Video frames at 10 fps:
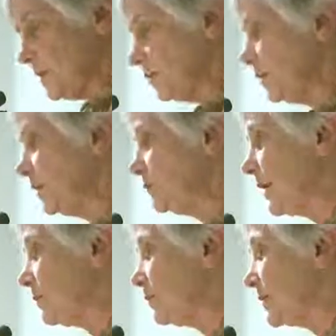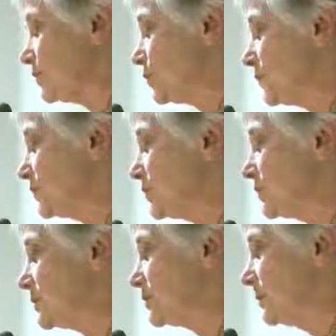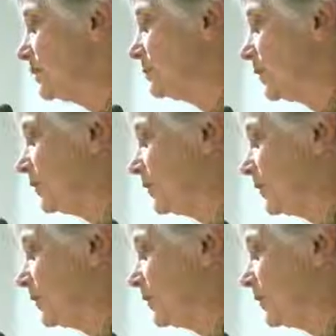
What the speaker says: We need wraparound services. We need parent